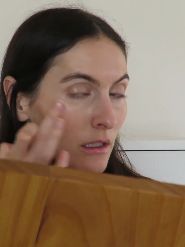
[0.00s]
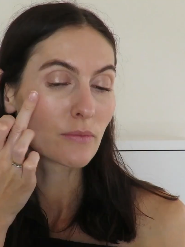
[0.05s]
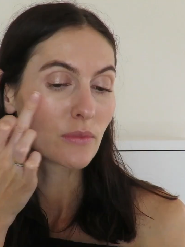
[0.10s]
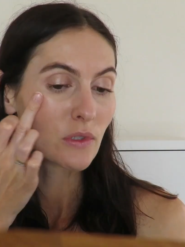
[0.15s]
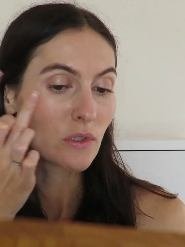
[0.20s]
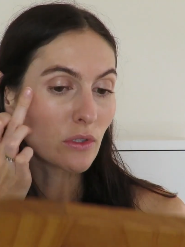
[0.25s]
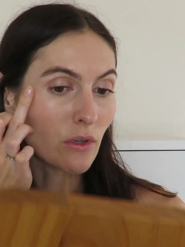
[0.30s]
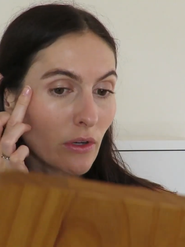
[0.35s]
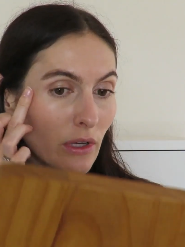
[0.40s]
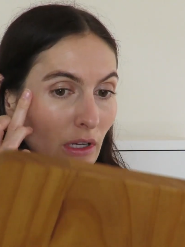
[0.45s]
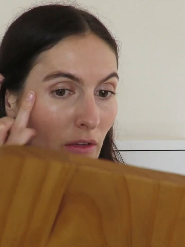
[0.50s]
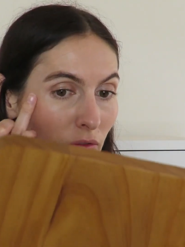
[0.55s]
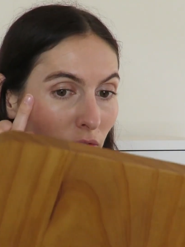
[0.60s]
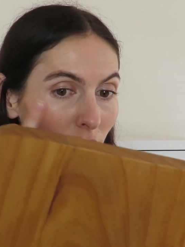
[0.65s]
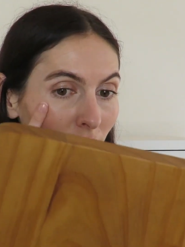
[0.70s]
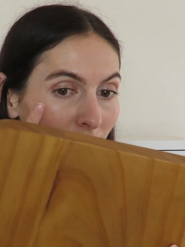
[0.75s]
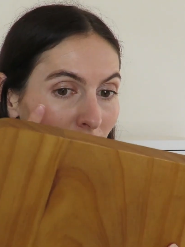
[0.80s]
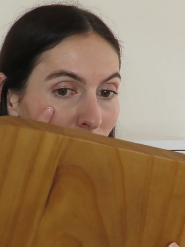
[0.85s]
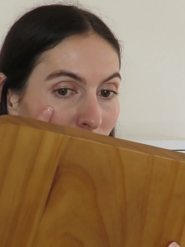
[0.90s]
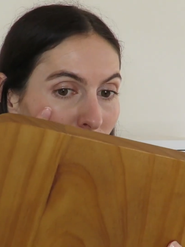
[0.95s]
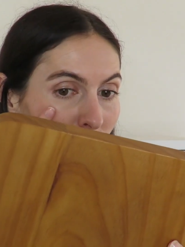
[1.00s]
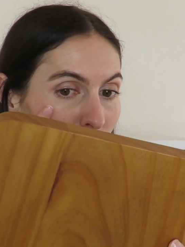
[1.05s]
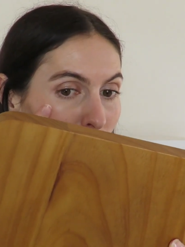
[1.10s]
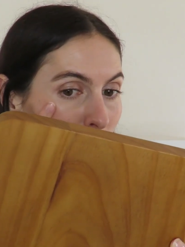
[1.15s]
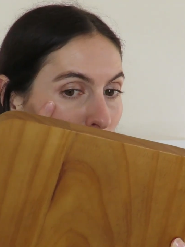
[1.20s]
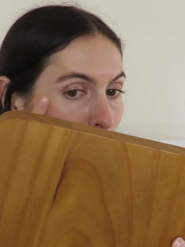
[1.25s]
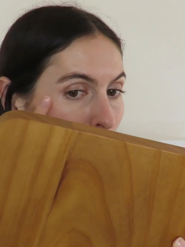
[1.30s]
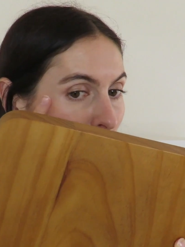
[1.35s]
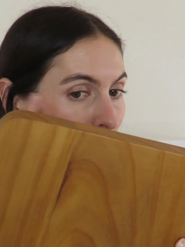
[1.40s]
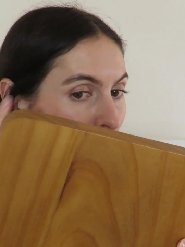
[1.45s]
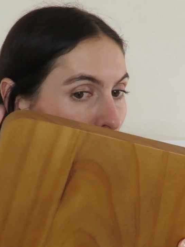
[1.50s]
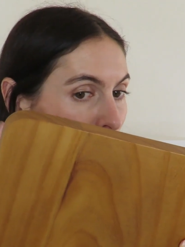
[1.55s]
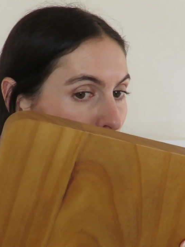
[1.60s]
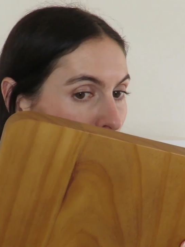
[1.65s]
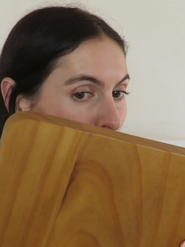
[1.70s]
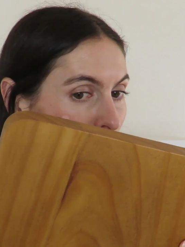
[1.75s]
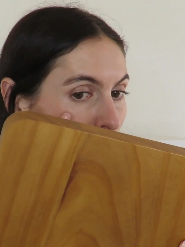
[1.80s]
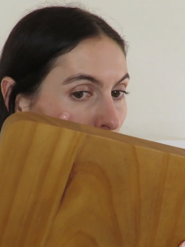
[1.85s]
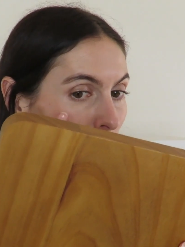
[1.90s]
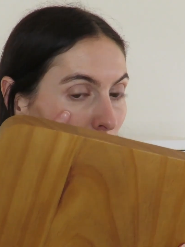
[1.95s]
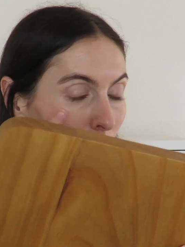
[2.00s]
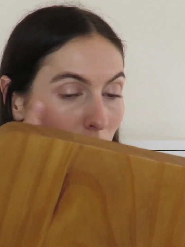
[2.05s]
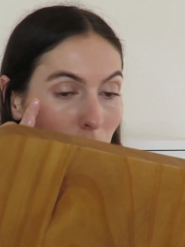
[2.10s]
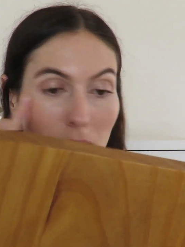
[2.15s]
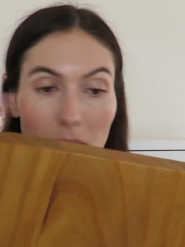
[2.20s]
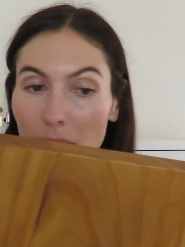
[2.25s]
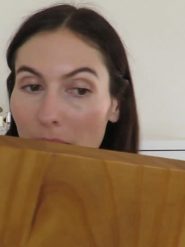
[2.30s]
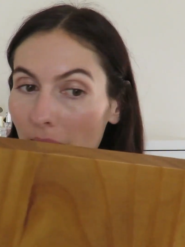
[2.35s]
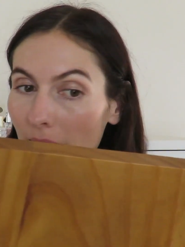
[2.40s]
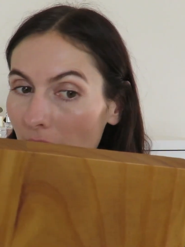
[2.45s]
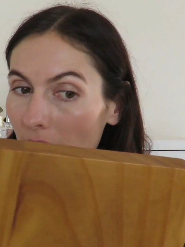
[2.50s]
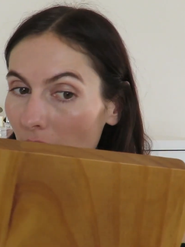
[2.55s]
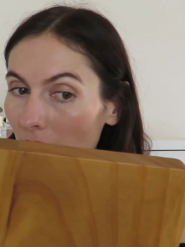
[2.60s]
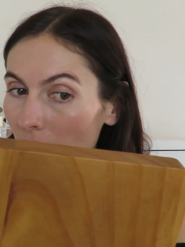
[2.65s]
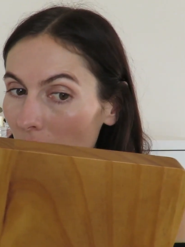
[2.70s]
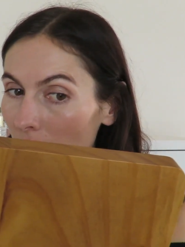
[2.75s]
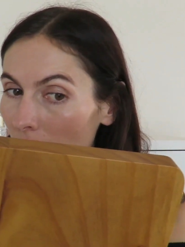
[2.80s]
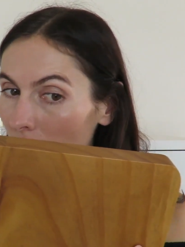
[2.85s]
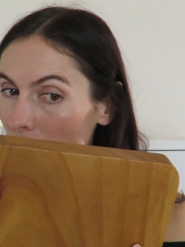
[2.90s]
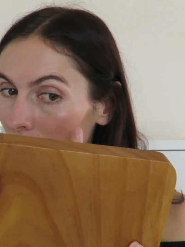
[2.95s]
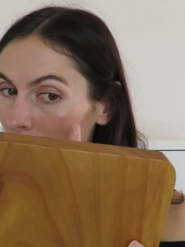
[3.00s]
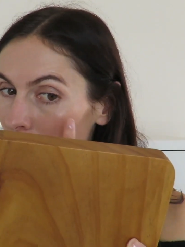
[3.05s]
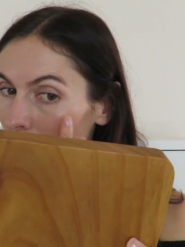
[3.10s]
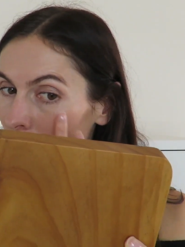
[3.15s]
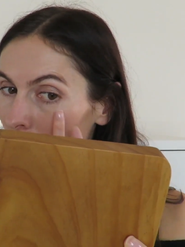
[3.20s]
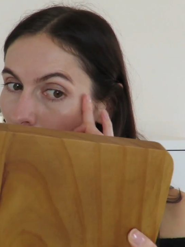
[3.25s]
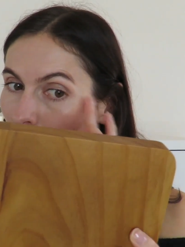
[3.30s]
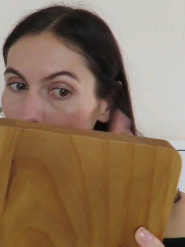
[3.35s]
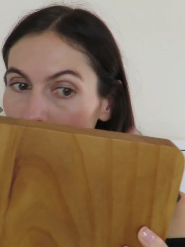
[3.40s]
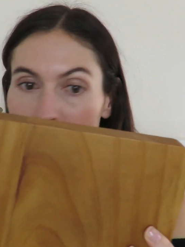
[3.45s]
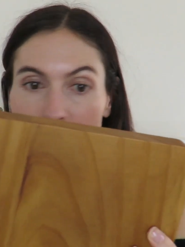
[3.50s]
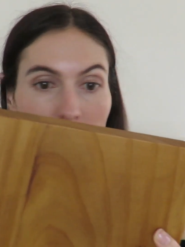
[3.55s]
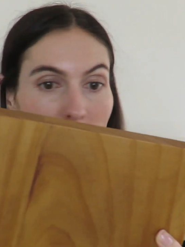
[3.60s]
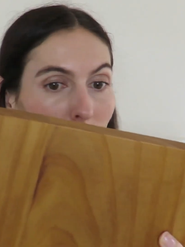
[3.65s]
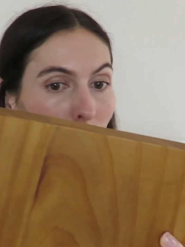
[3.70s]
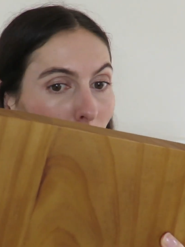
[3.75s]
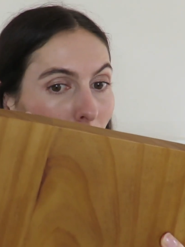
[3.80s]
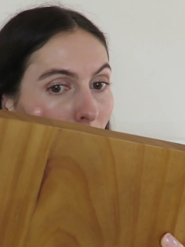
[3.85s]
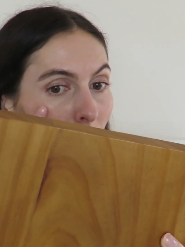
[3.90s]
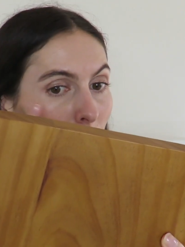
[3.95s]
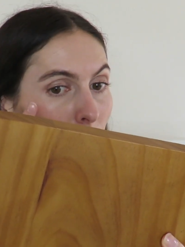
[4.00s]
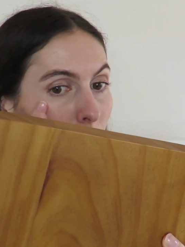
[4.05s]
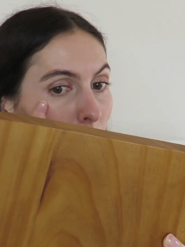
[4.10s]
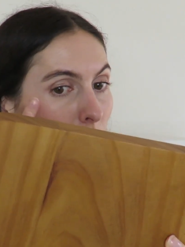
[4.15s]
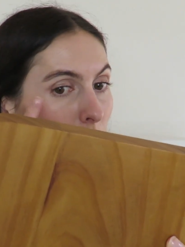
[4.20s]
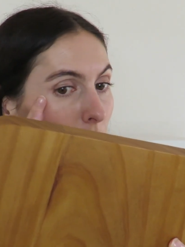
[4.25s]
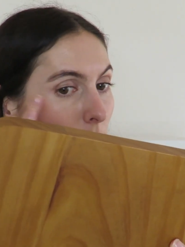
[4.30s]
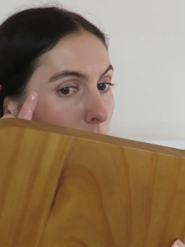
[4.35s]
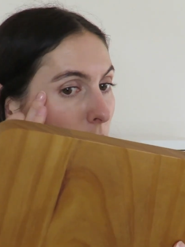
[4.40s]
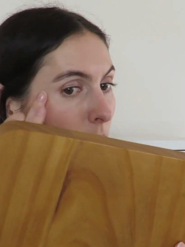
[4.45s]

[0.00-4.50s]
So if you have super pale skin, it may show up